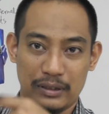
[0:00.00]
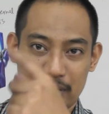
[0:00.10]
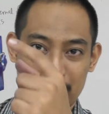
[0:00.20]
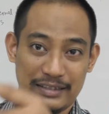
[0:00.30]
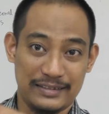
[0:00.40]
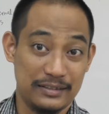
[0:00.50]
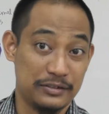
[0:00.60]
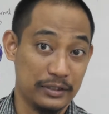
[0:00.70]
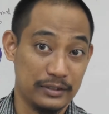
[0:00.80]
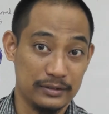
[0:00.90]
against
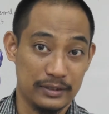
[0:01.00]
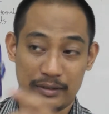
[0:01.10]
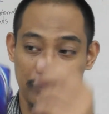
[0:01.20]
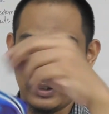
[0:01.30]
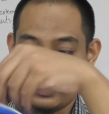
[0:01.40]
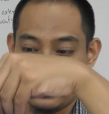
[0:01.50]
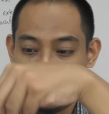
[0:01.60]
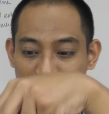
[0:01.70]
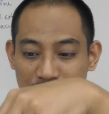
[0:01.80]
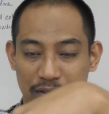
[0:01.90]
each other, right? Meaning that